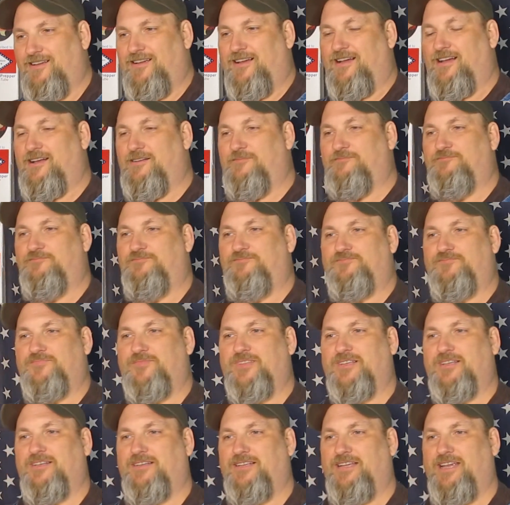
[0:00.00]
Um,
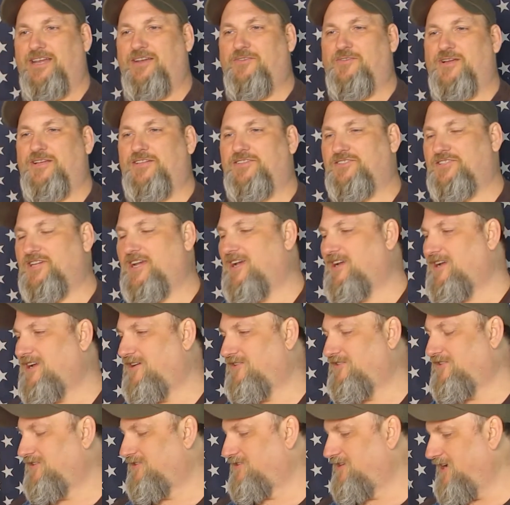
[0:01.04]
anyways, check
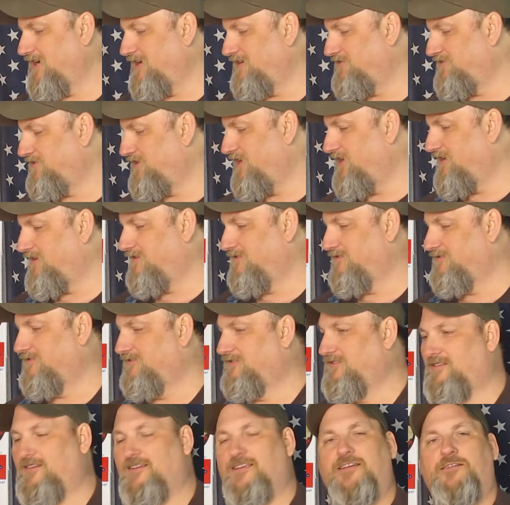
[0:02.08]
out this guy's channel.
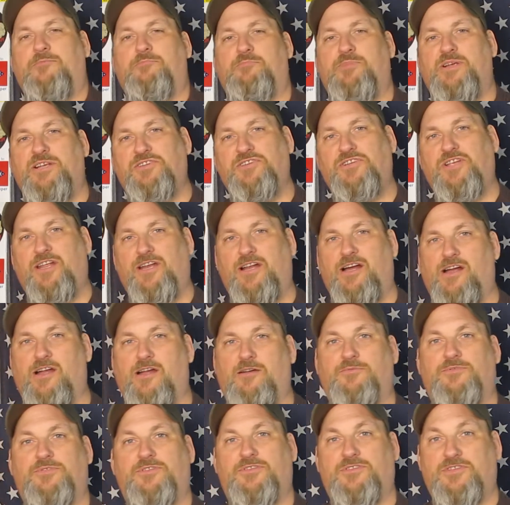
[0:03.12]
Michigan
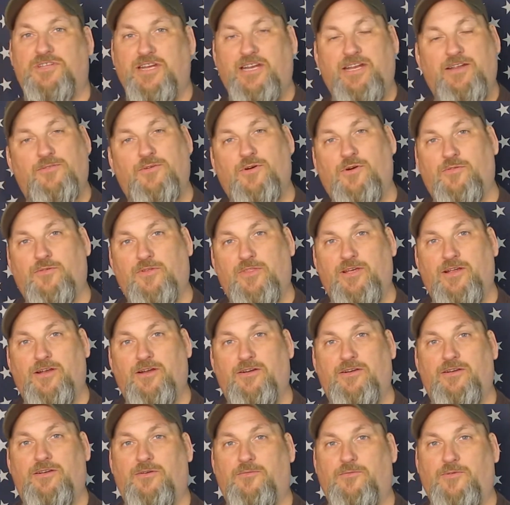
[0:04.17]
Arms. Steve over
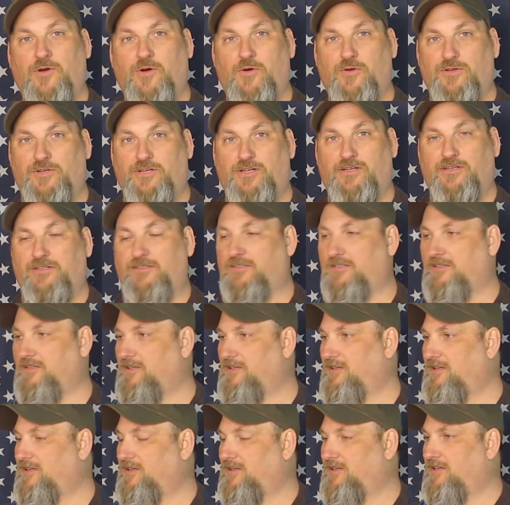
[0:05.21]
there in Livonia.
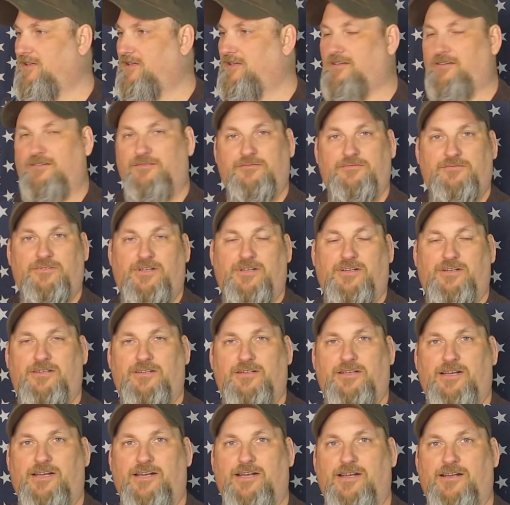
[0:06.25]

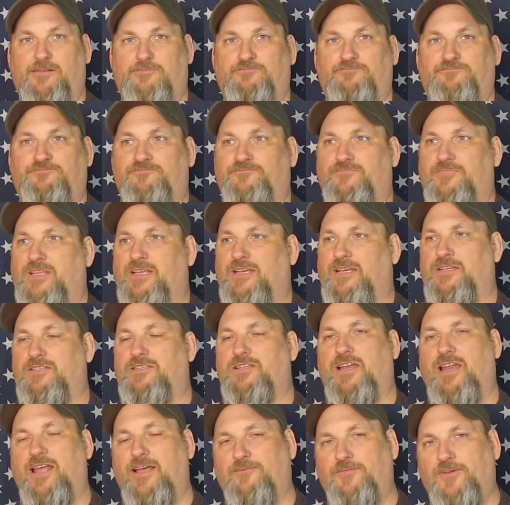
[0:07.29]
Um,
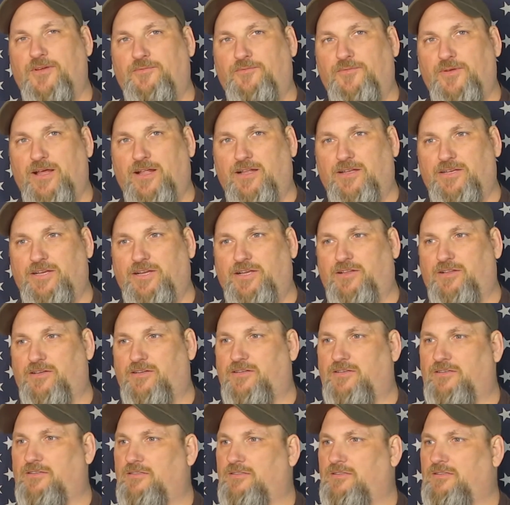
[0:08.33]
he's an FFL
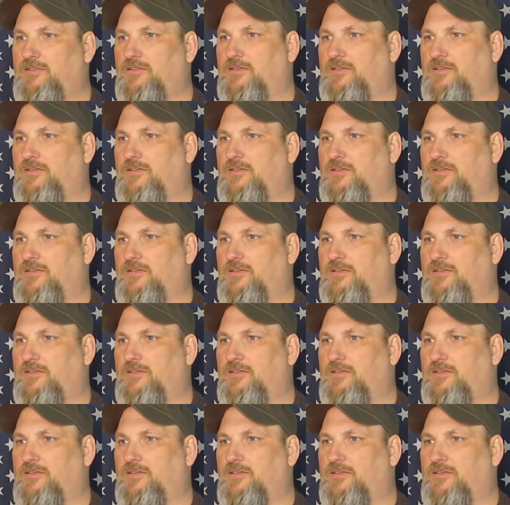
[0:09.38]
dealer.